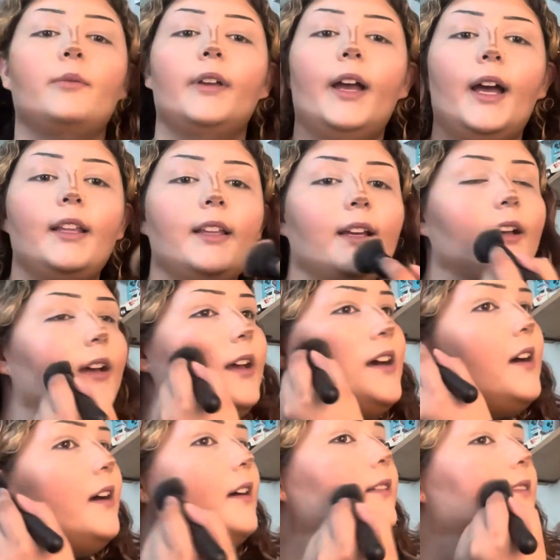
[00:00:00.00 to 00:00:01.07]
had like
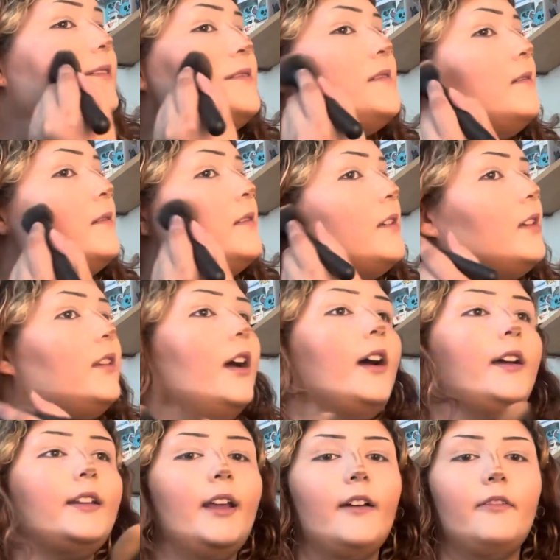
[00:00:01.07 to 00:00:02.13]
a not
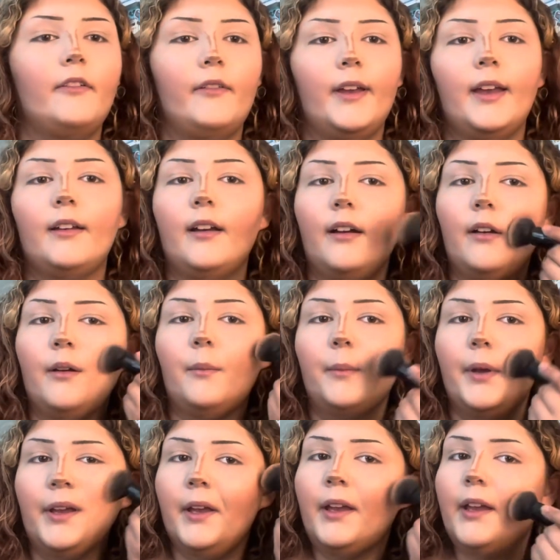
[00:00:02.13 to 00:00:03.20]
a deaf event, an
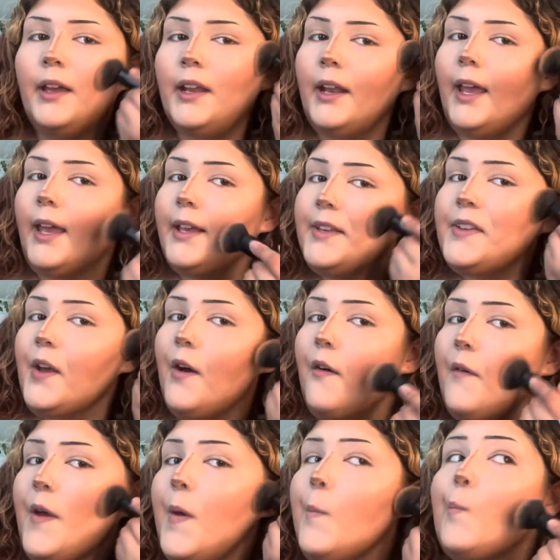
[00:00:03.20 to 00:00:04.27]
ASL
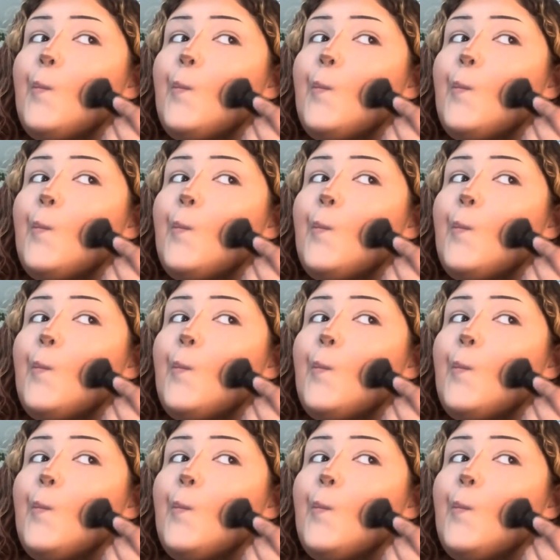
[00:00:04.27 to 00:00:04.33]
event